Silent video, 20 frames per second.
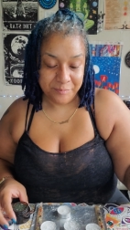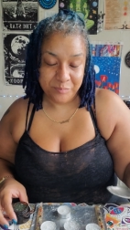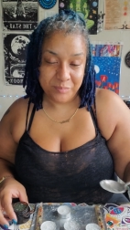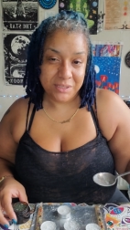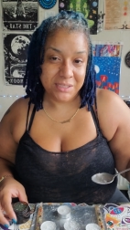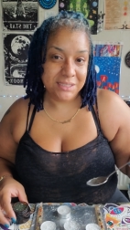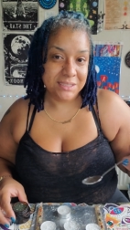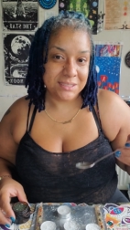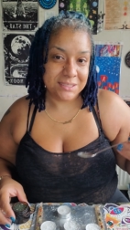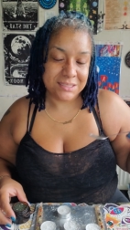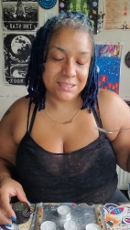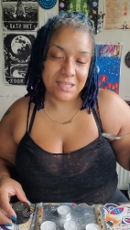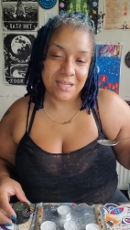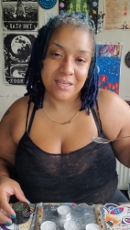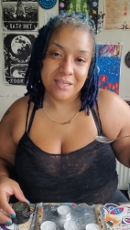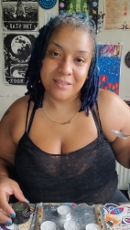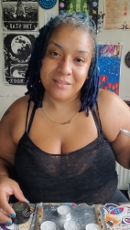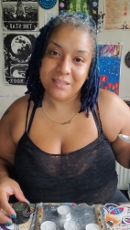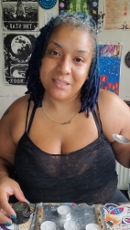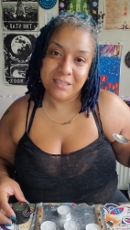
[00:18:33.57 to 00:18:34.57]
But it's
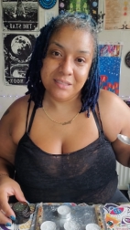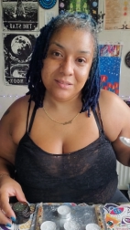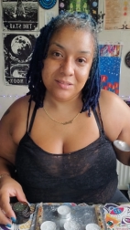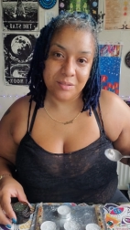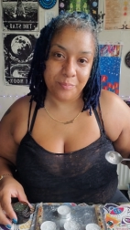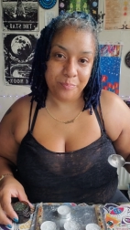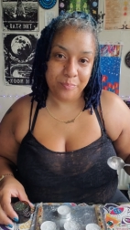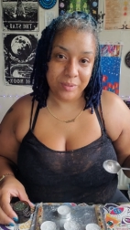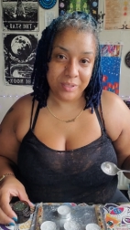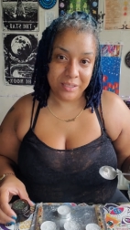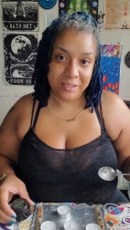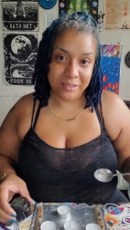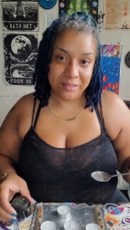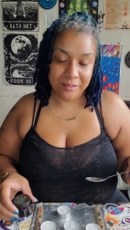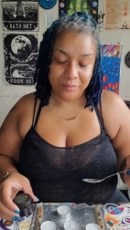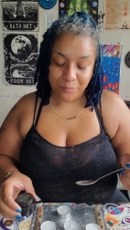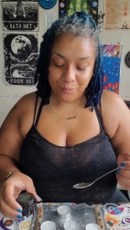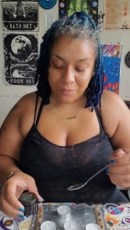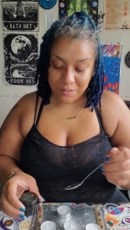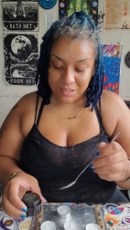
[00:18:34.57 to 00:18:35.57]
like things are bigger
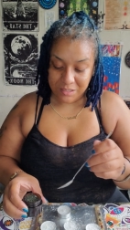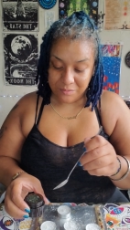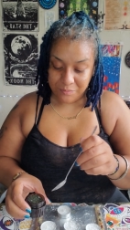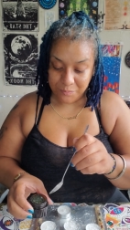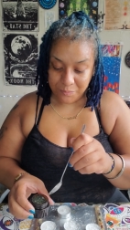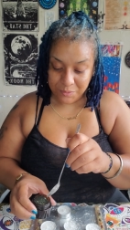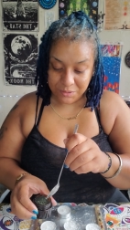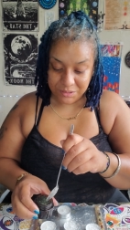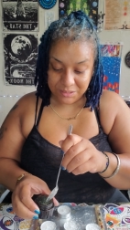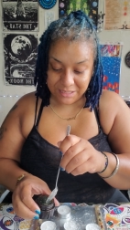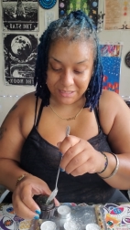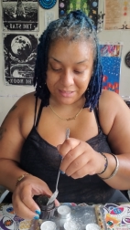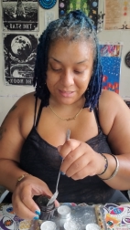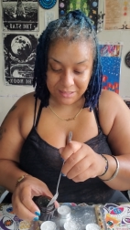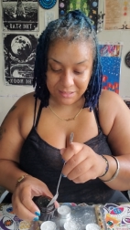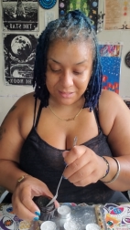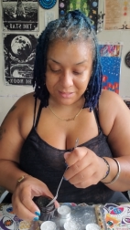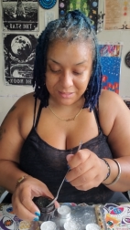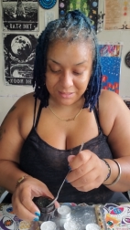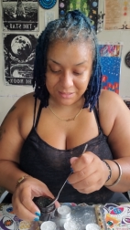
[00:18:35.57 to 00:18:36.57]
than what, what they
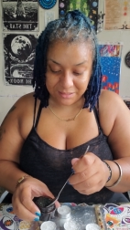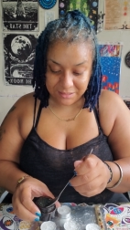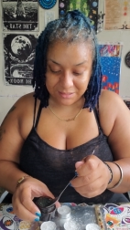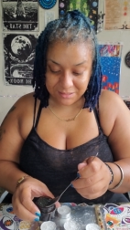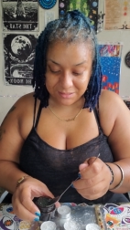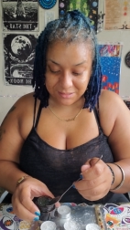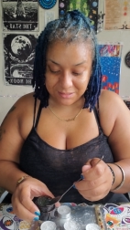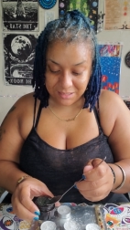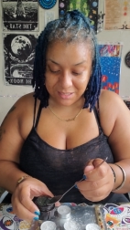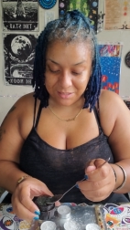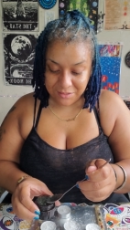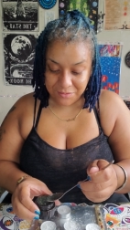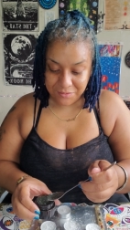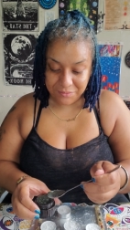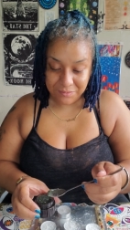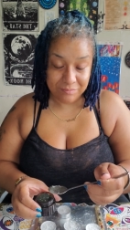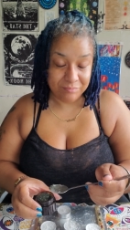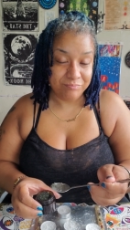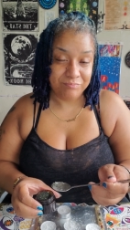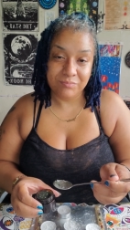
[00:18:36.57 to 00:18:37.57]
think it is. Like
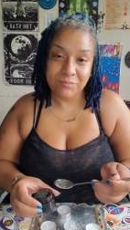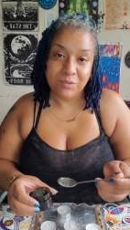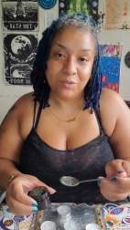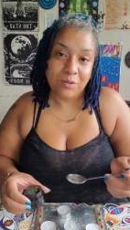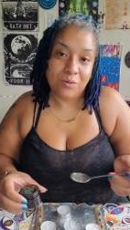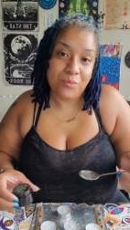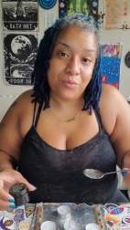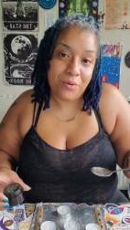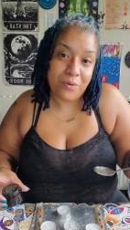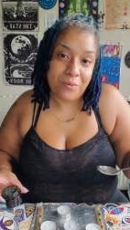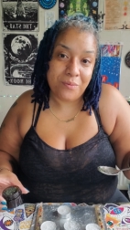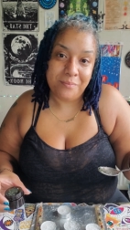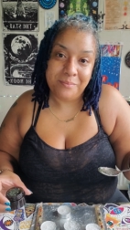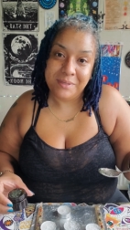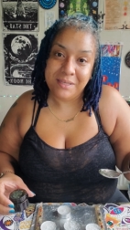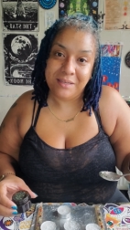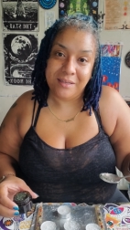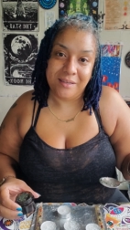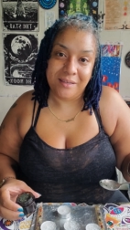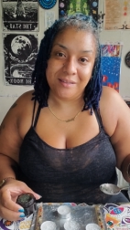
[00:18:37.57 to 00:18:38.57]
you, you don't know
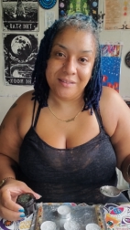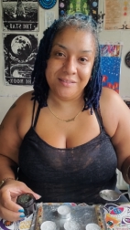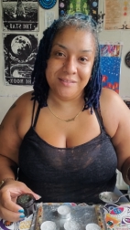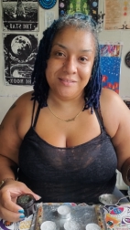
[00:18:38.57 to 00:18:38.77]
me.